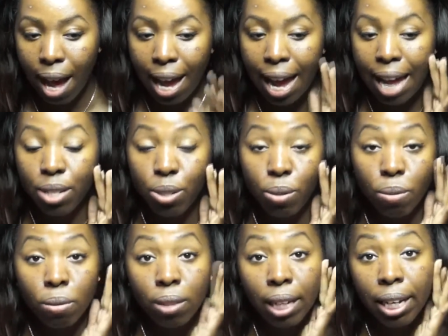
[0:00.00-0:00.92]
I had
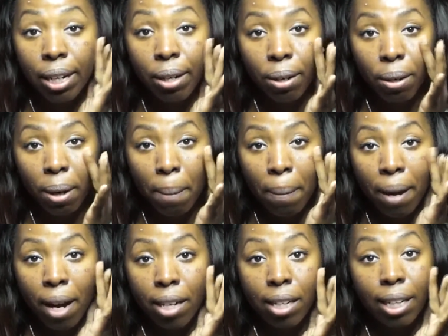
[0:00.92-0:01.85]
to layer
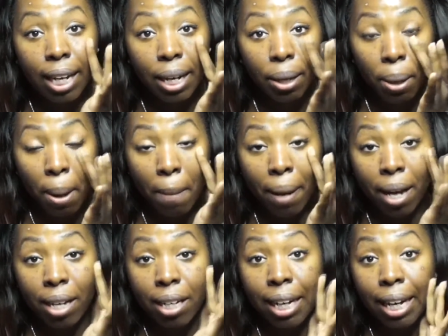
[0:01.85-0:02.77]
upon layer
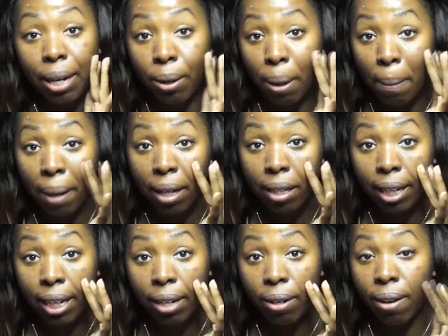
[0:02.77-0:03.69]
upon layer upon
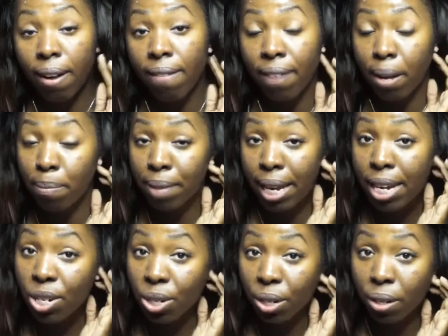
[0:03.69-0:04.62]
layer of
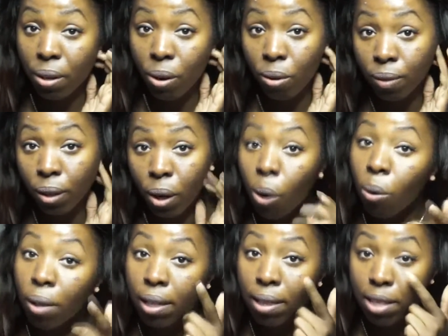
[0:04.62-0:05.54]
foundation over
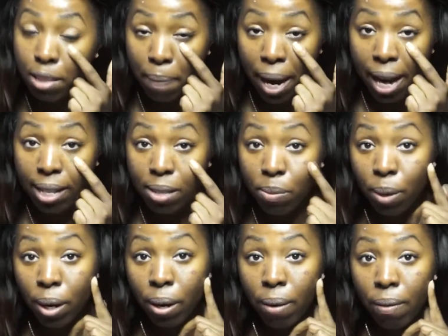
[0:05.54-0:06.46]
only the spots
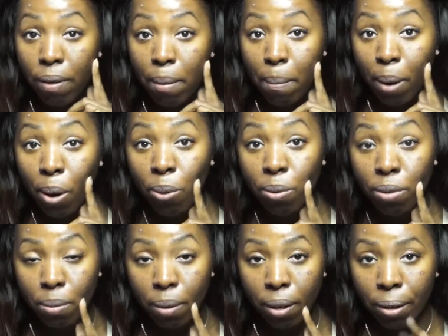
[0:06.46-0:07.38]
where the
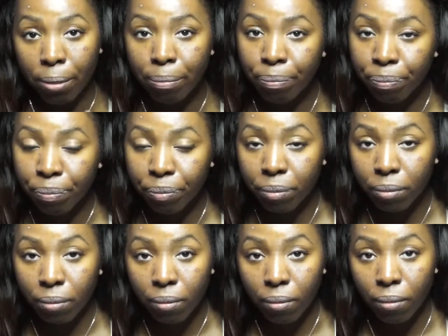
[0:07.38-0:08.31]
moles were.
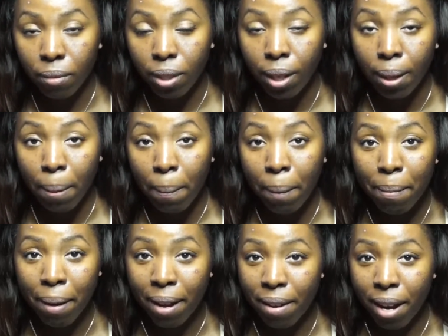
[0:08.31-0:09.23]

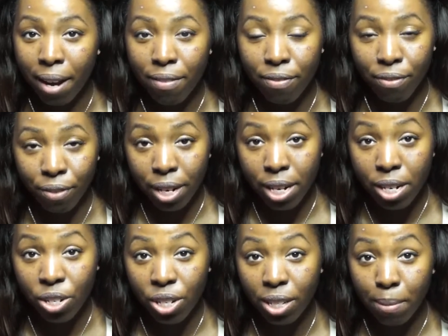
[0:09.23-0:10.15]
But my
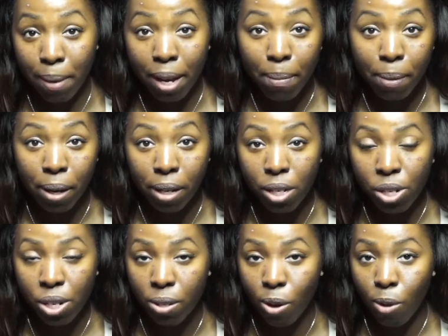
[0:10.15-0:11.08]
friend, she's a makeup
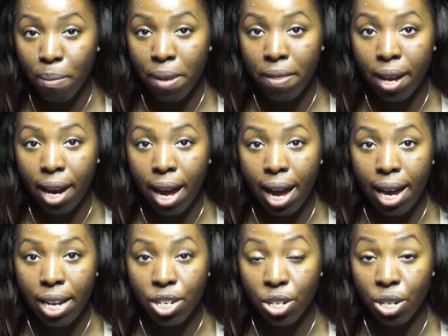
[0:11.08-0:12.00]
artist, she told me that
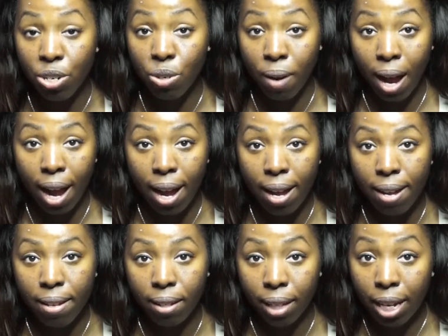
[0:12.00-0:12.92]
I should
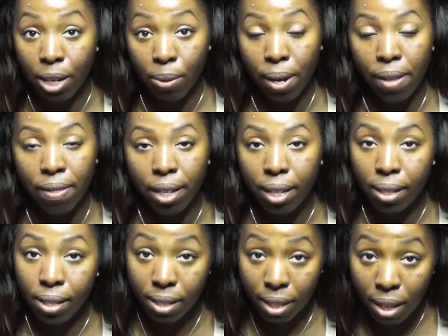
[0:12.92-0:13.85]
try layering the
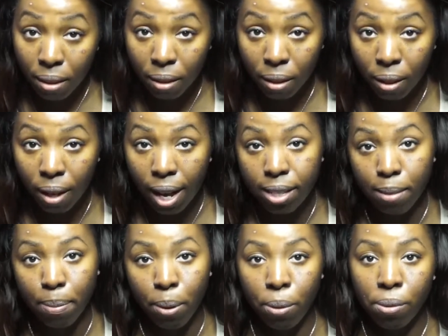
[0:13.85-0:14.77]
concealer
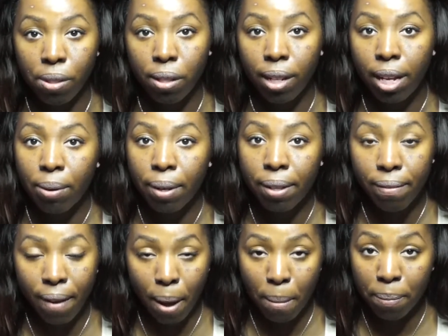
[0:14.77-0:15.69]
as opposed to layering
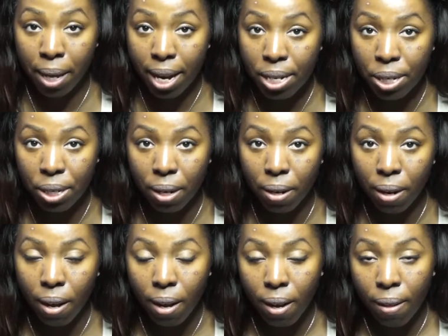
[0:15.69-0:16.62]
the
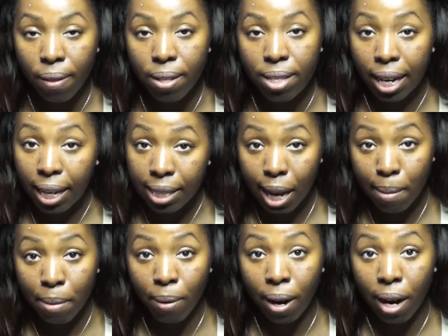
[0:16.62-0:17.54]
foundation. The second
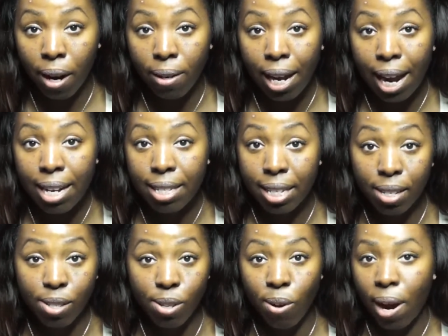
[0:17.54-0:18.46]
time around I
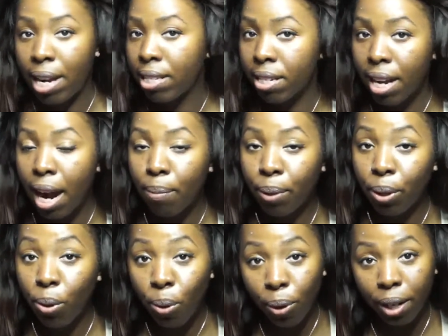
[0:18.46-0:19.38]
did so. I did not
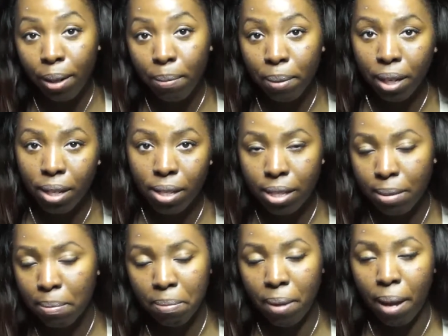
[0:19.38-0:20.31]
record it
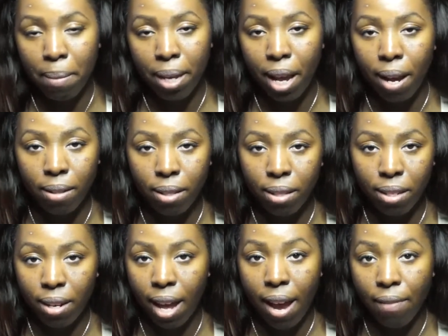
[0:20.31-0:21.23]
because I
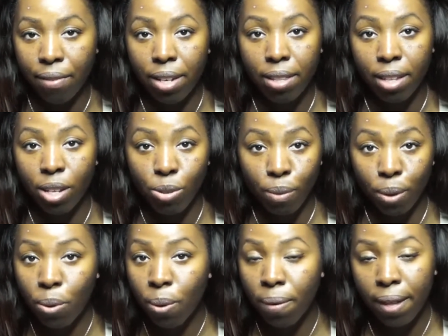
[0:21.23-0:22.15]
didn't have anything to
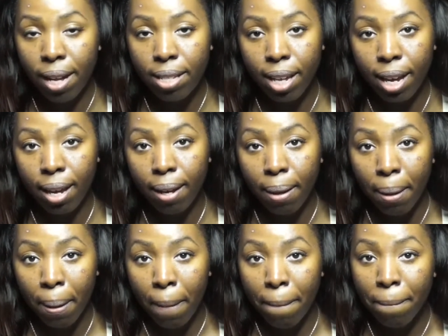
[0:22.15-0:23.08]
record that day.
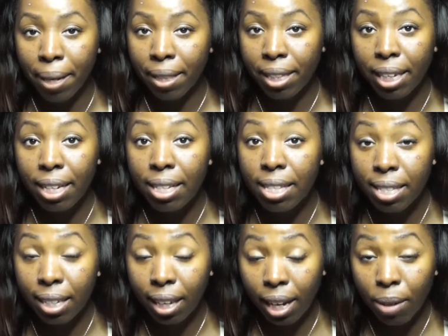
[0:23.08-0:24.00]
But
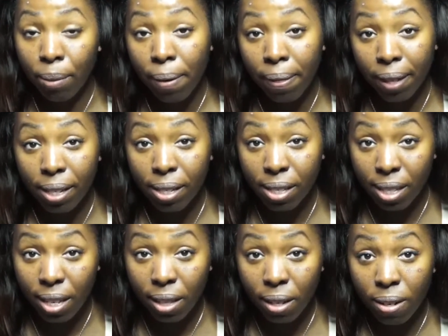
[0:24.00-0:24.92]
layering the
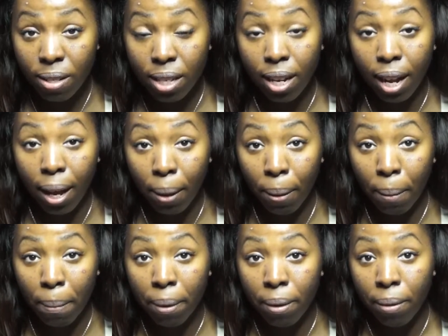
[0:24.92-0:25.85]
concealer did
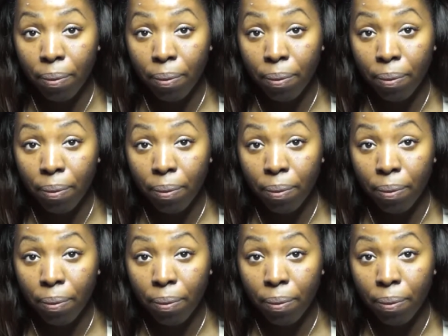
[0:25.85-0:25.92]
help.